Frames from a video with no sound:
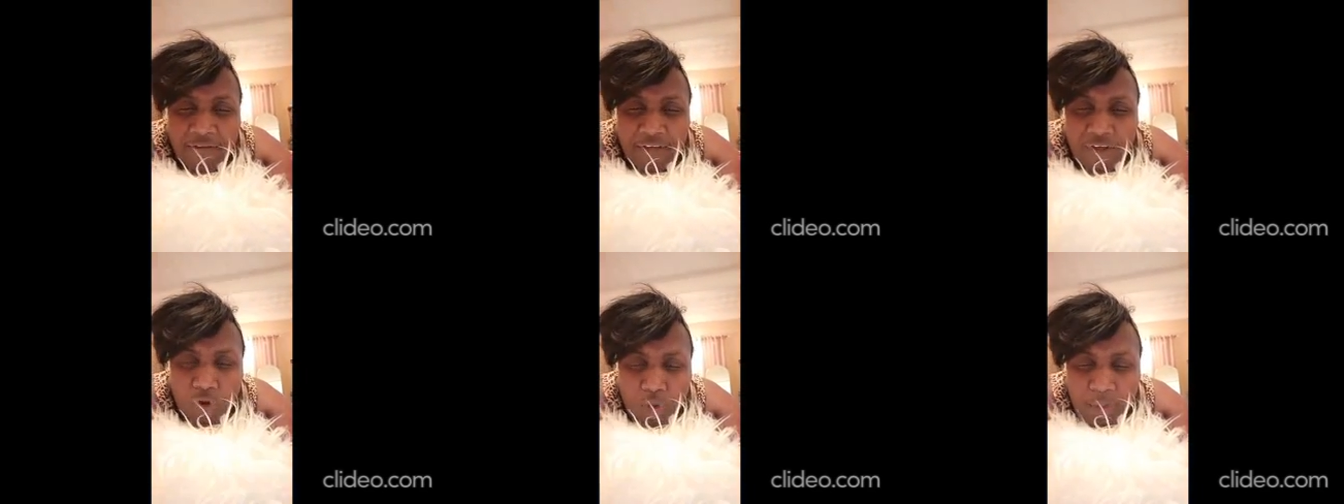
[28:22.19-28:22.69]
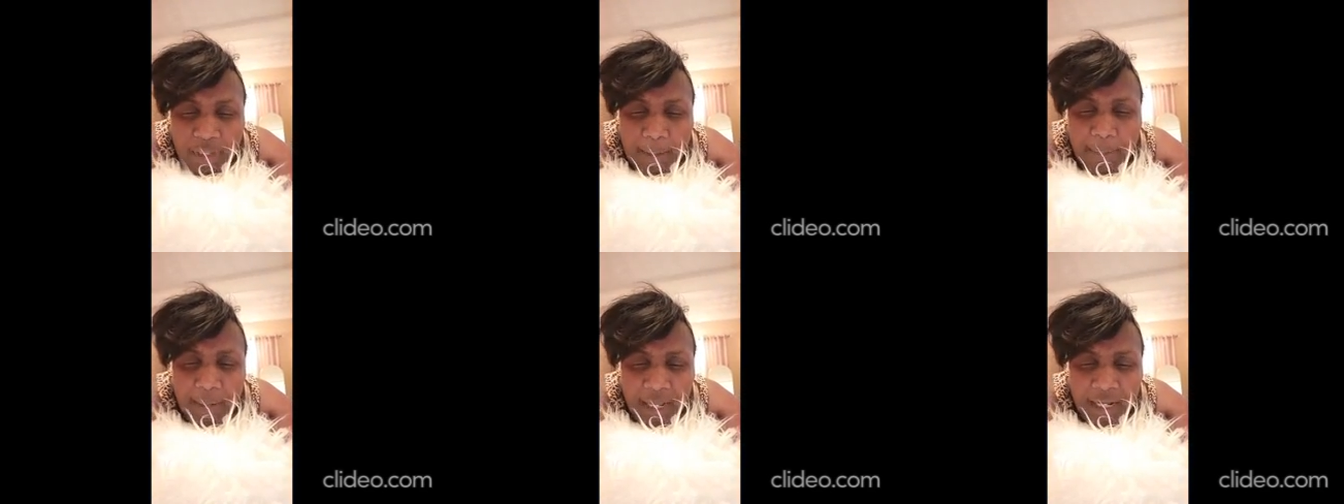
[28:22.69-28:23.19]
If you come in
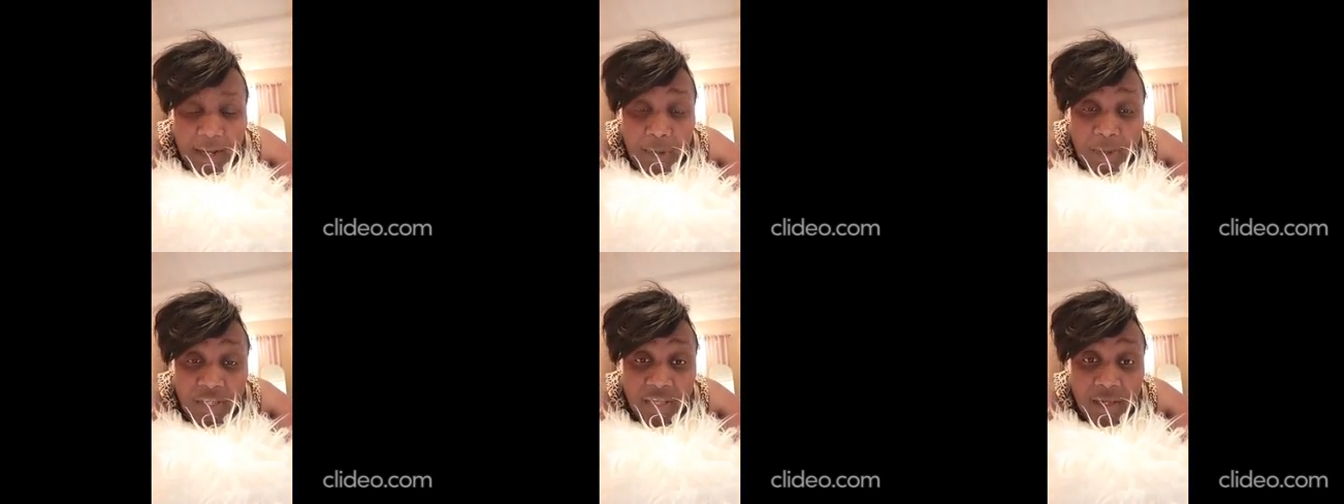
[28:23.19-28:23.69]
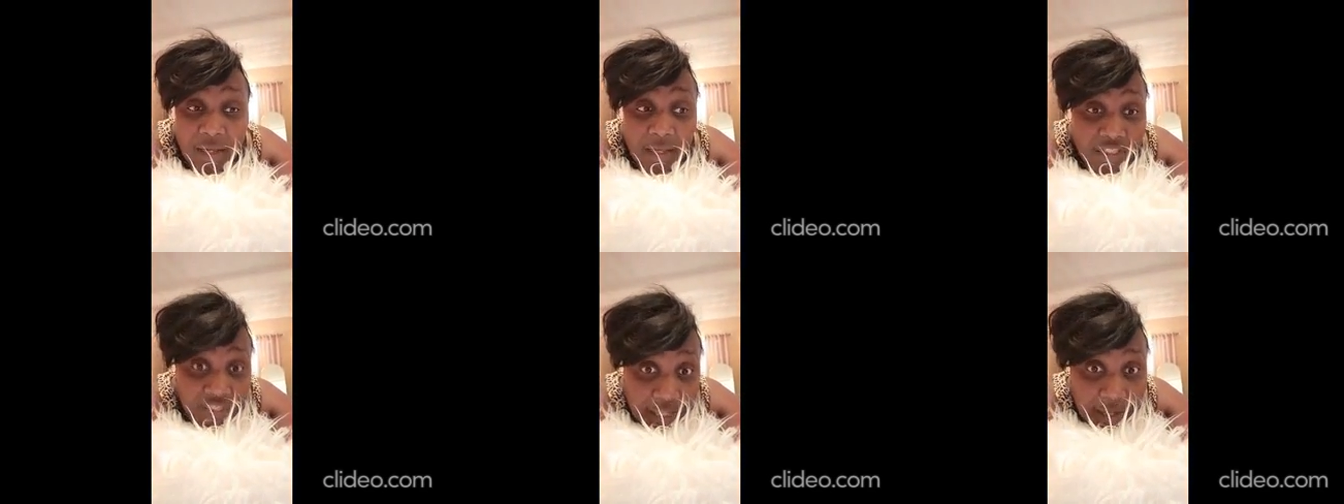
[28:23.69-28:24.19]
a plank I watch a
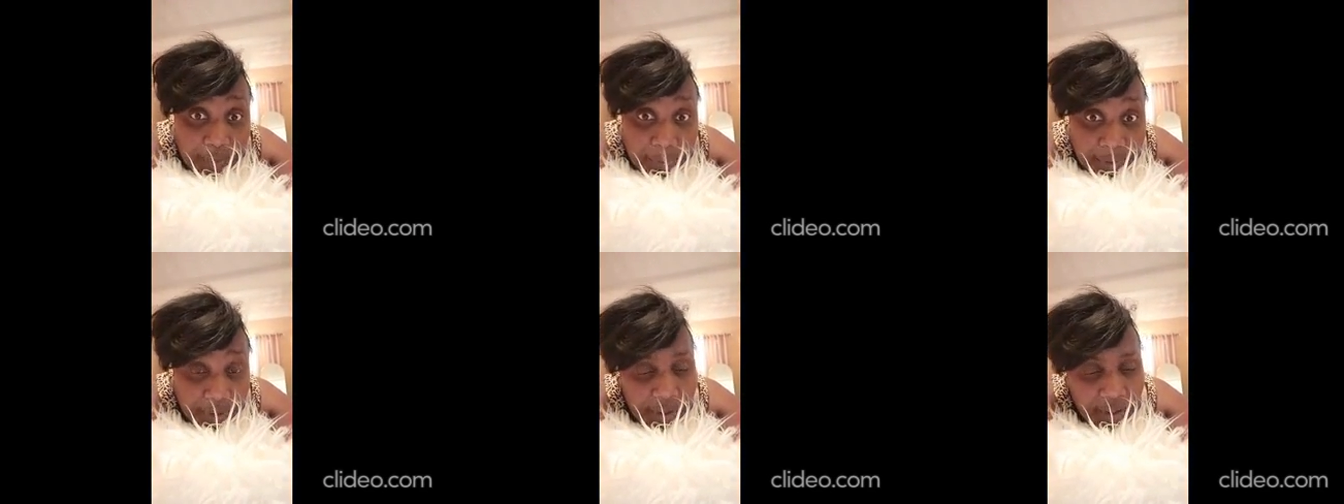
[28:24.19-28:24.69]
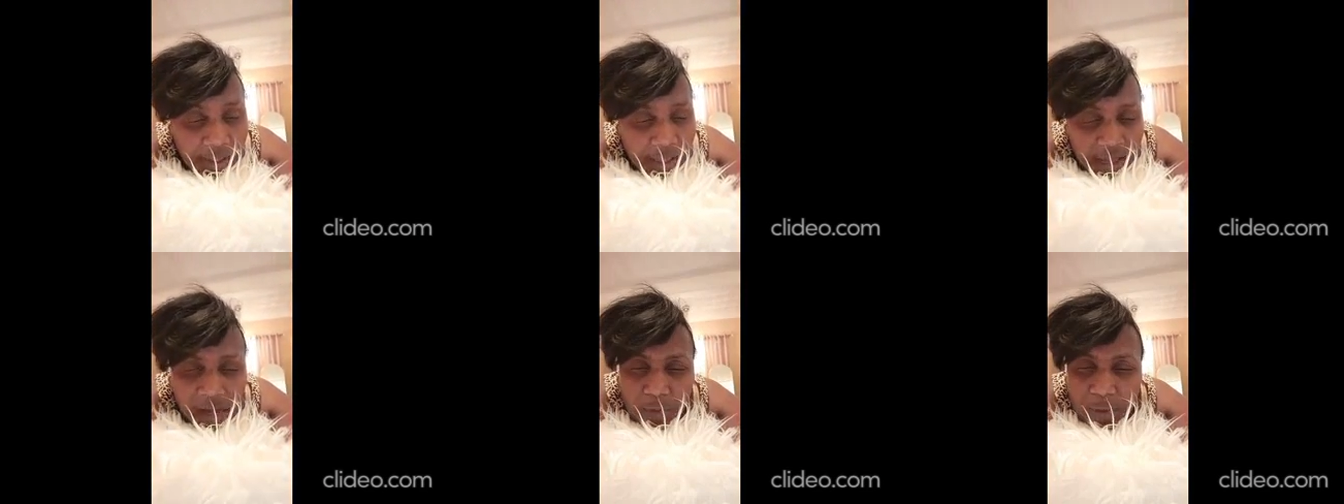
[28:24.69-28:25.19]
shop,
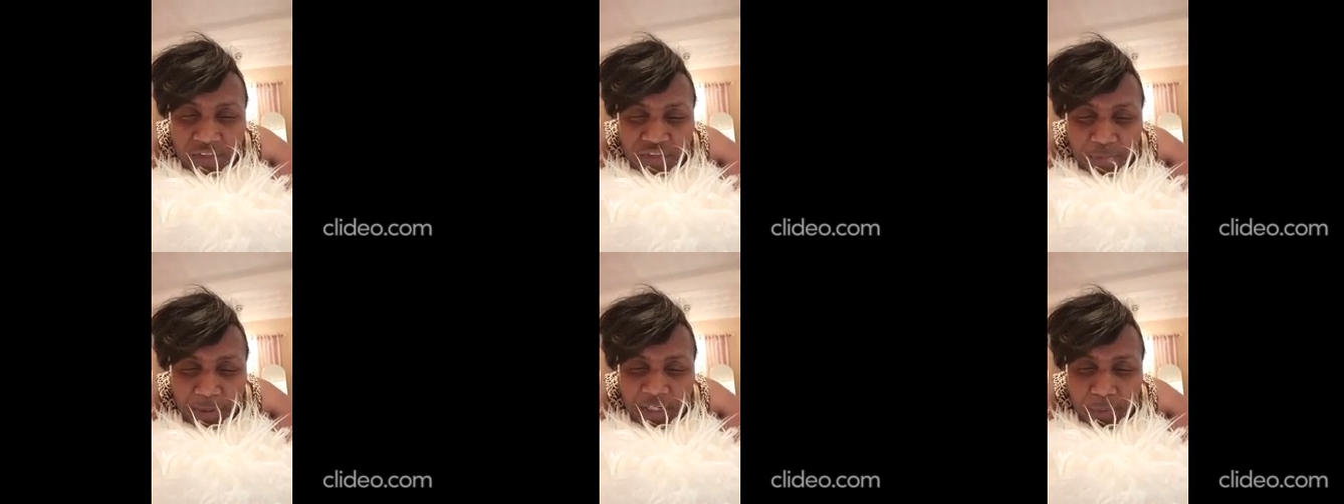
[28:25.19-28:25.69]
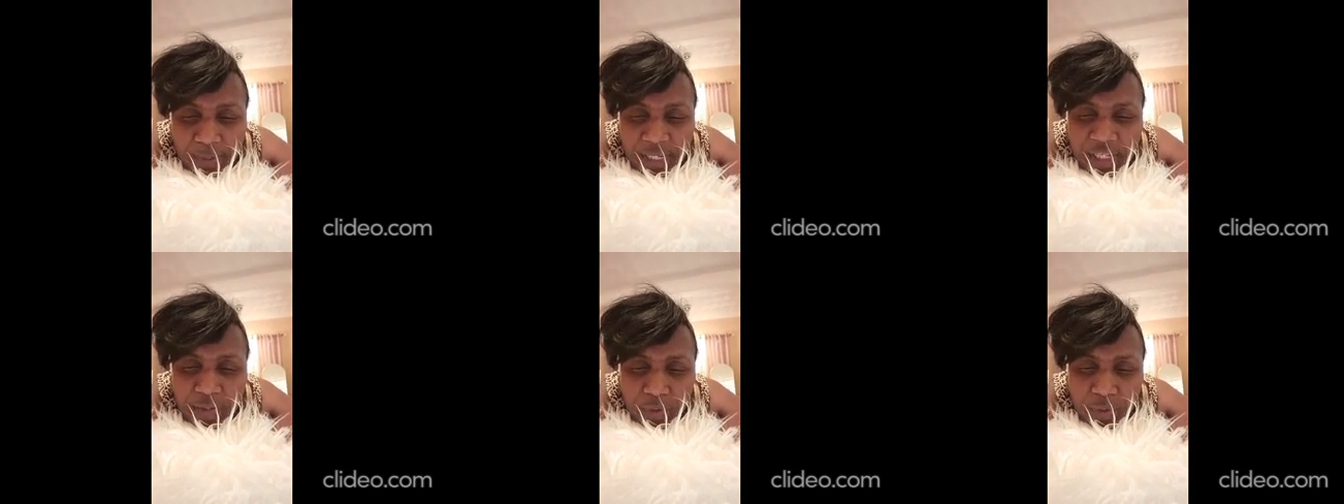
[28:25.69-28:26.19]
I watch smart the way
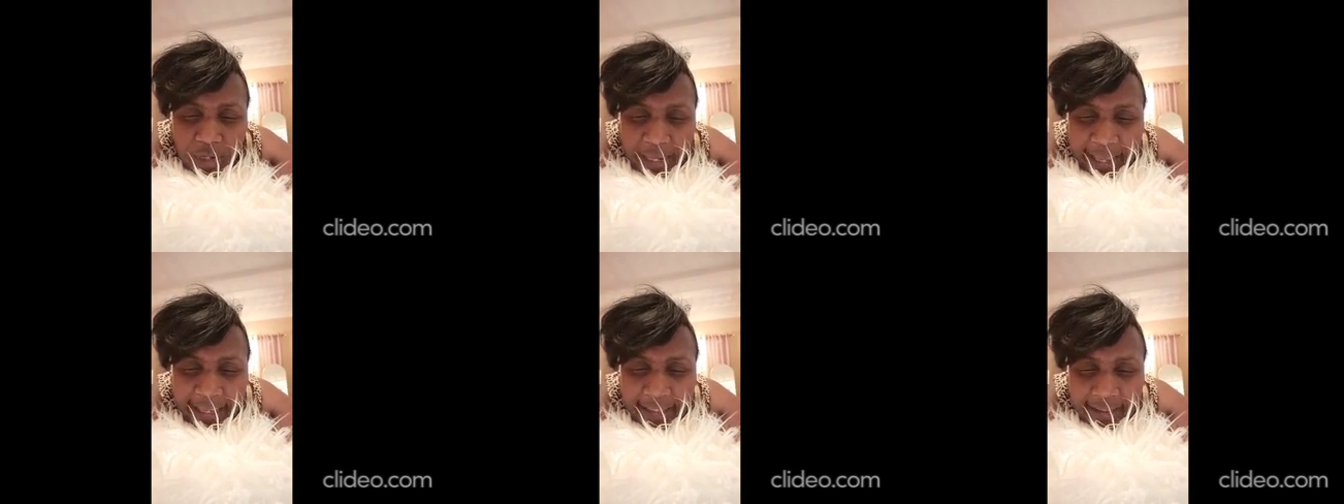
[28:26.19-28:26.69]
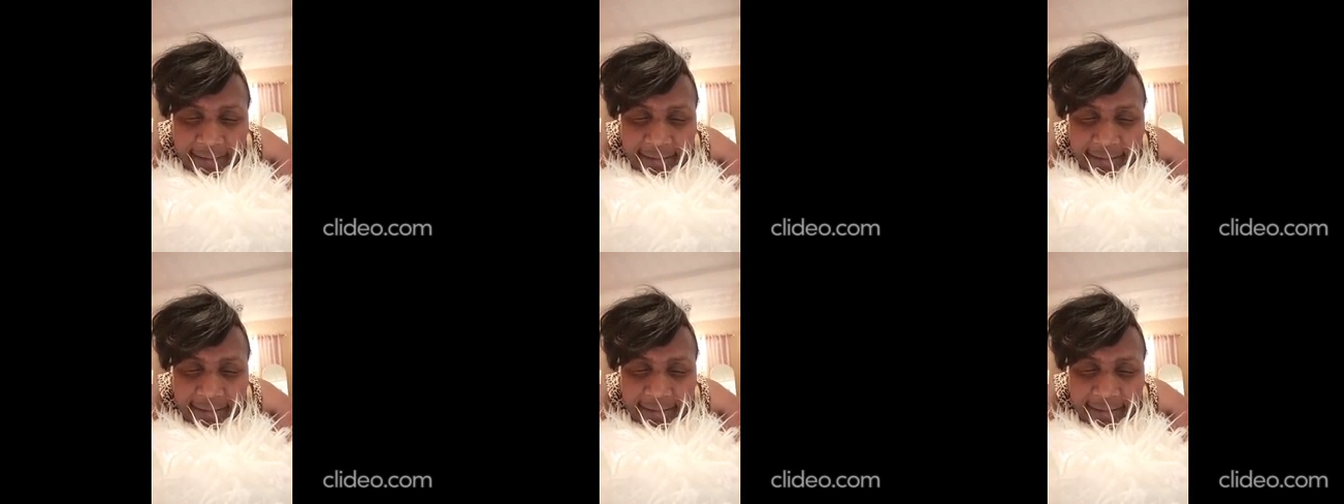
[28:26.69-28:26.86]
you don't like.